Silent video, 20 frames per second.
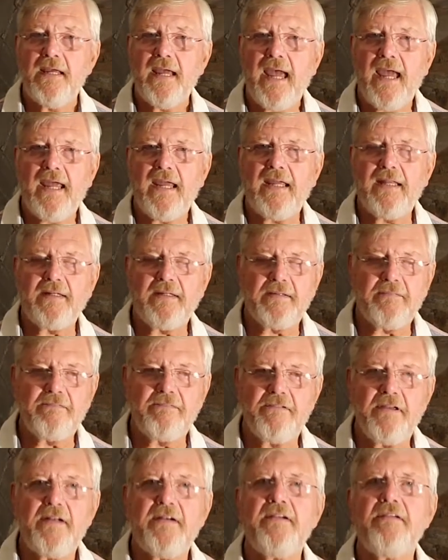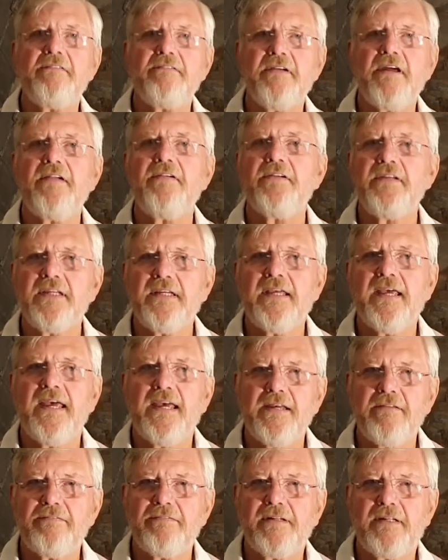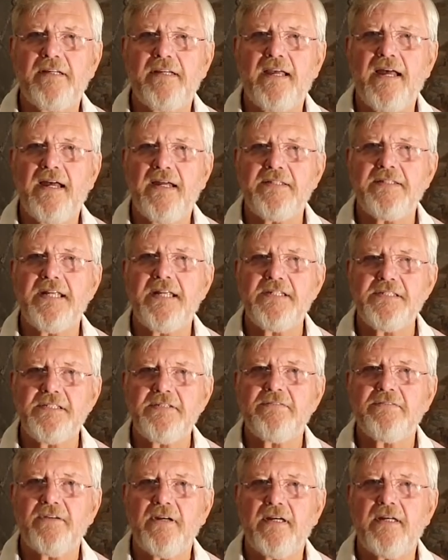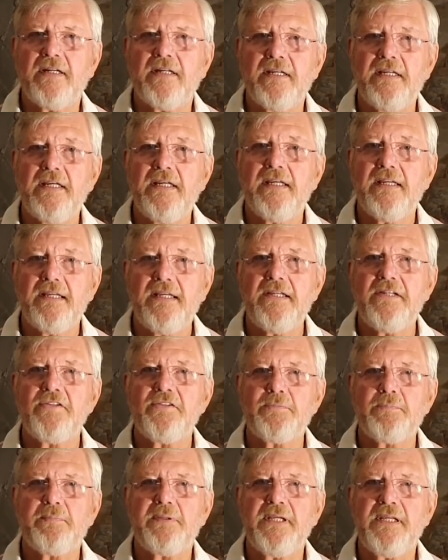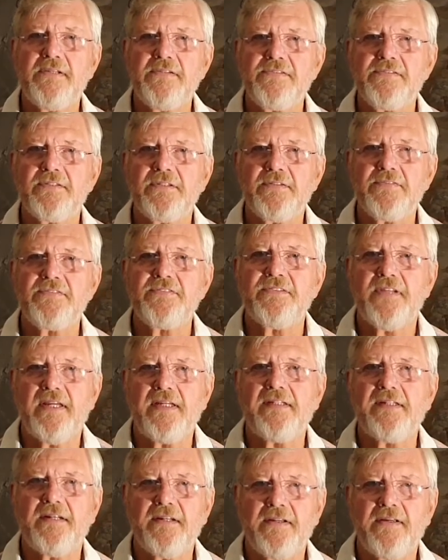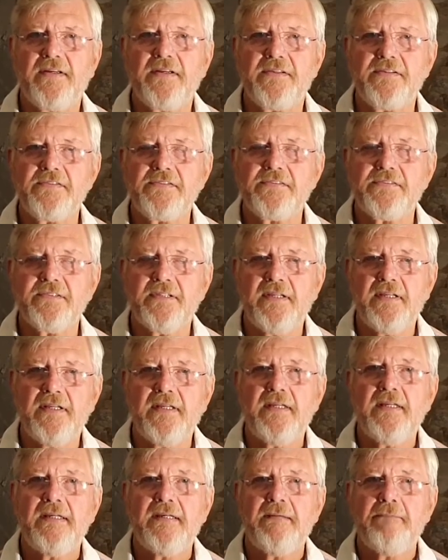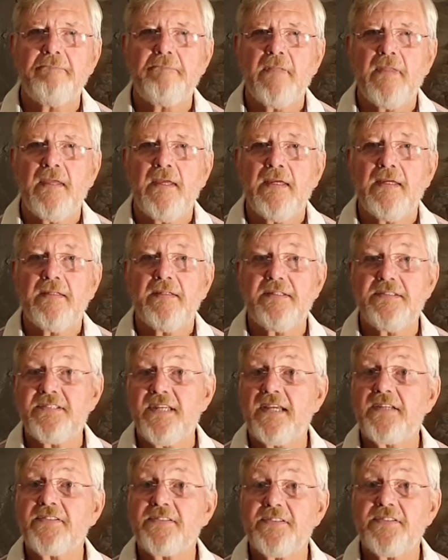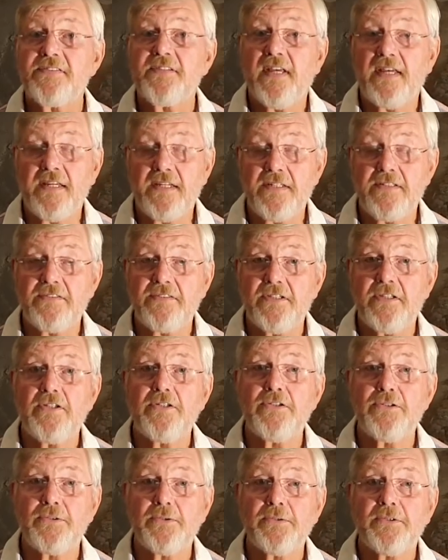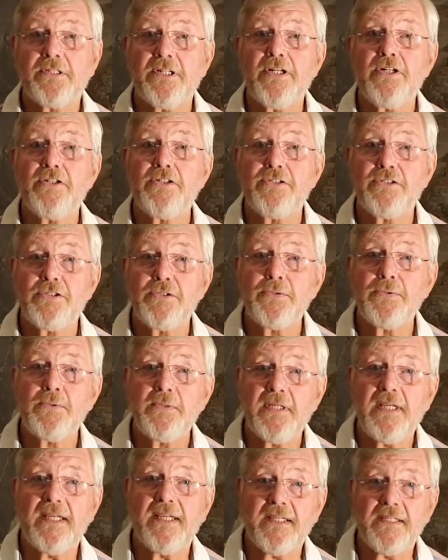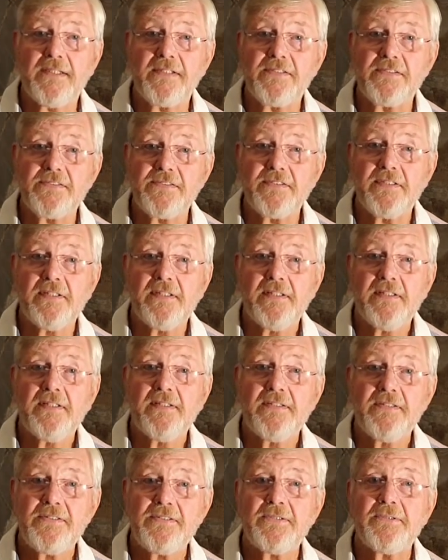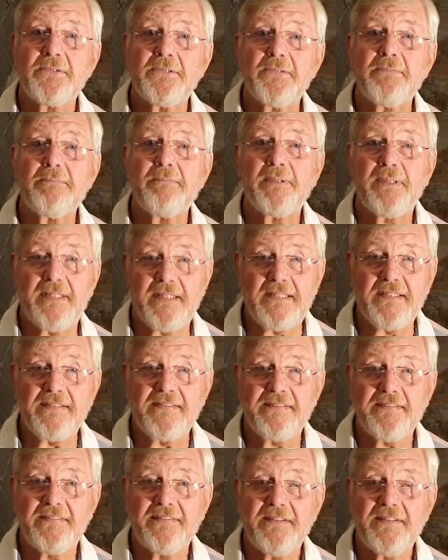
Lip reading: and very, very carefully identify each piece of stained glass. This exercise took 2 years to complete,